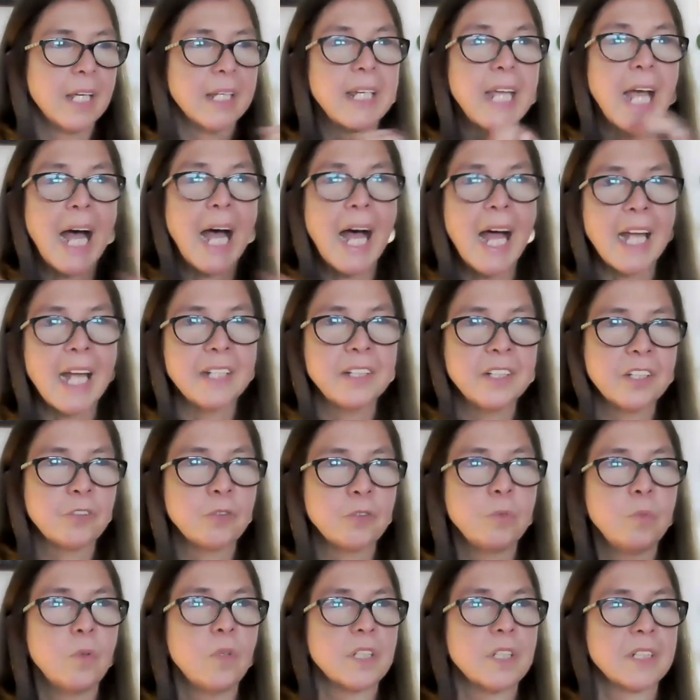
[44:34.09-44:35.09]
guide
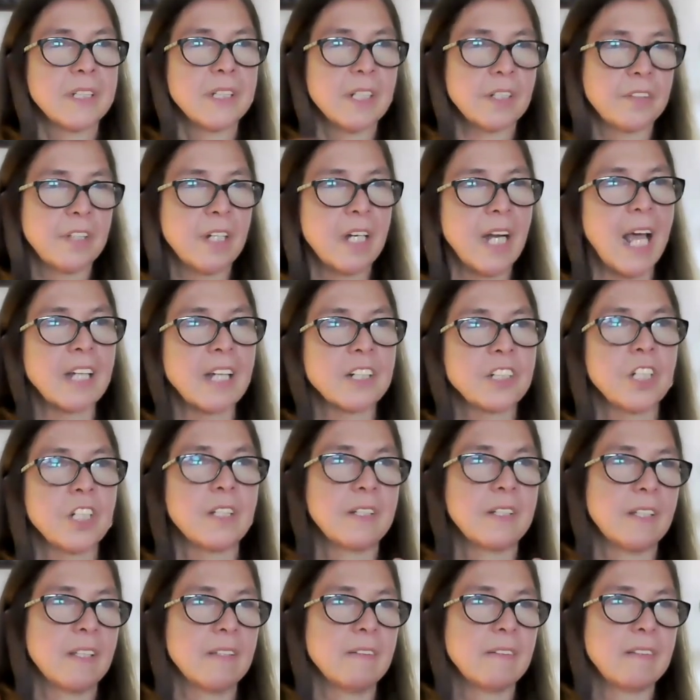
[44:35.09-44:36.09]
towards certain
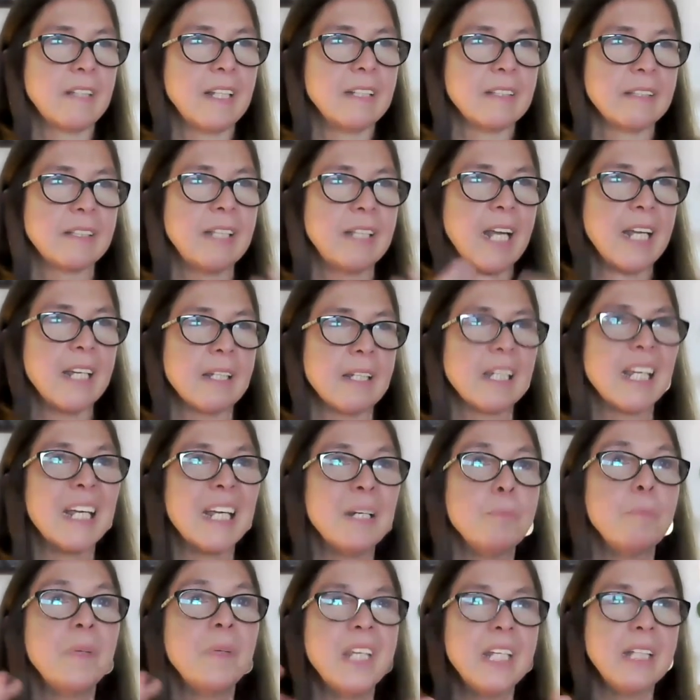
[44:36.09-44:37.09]
actions and that they
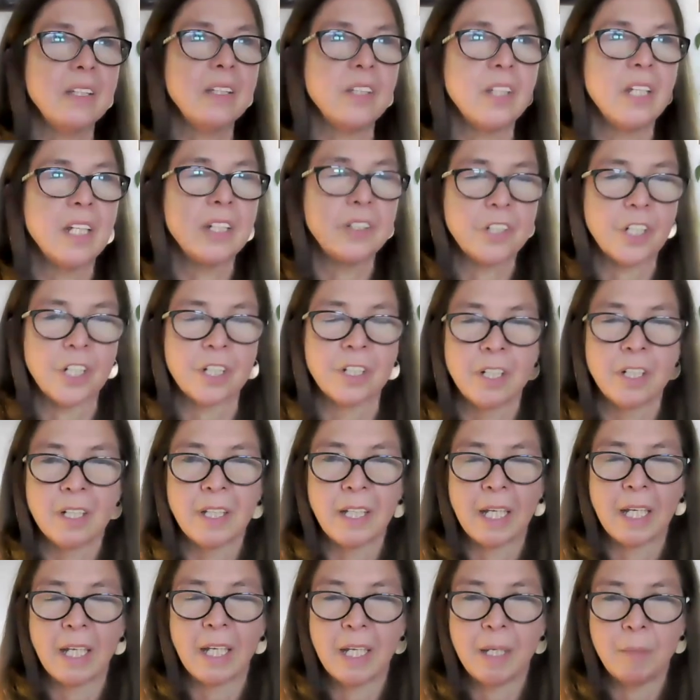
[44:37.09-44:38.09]
can be
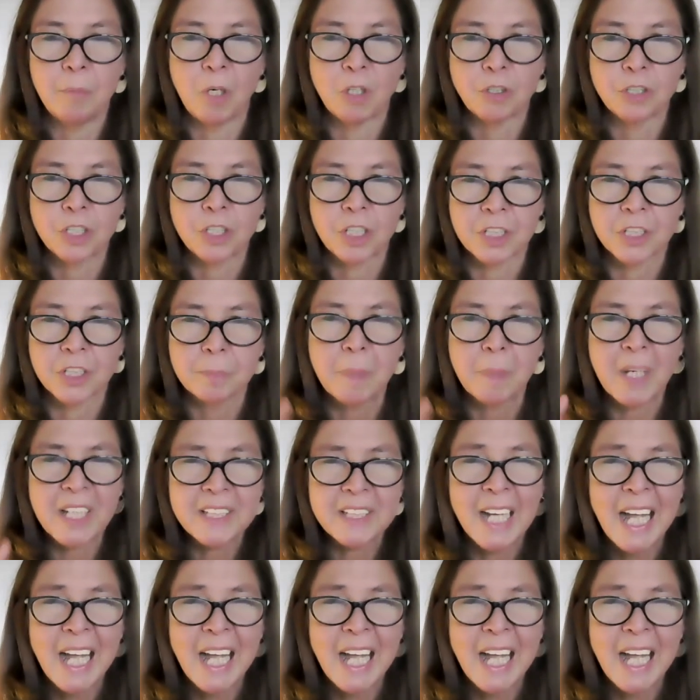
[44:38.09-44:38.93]
internal emotions. But